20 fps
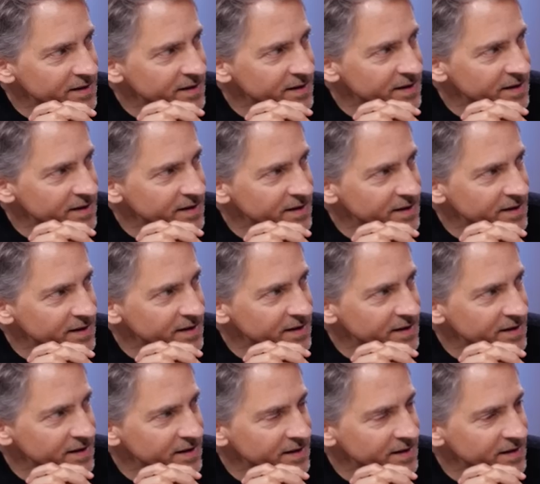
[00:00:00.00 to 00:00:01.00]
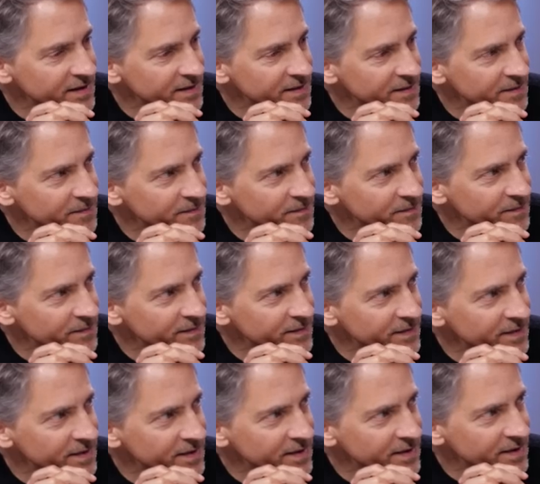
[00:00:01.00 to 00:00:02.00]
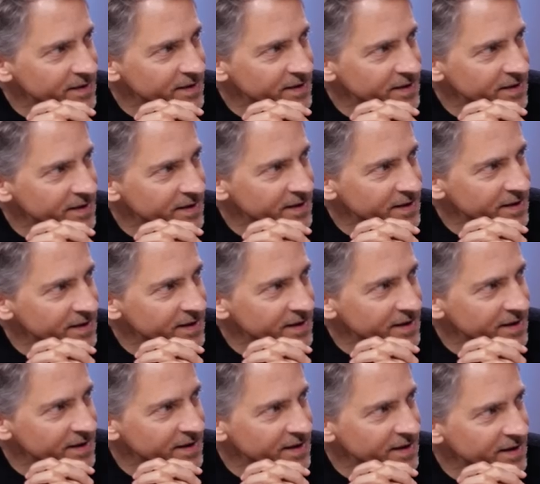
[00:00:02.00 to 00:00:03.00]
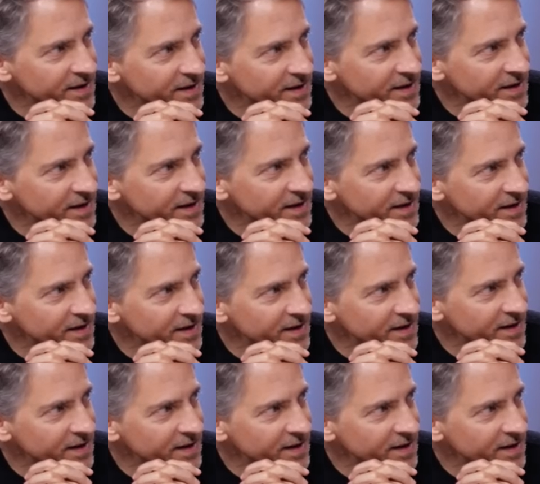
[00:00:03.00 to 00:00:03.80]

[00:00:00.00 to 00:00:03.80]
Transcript: This person isn't speaking.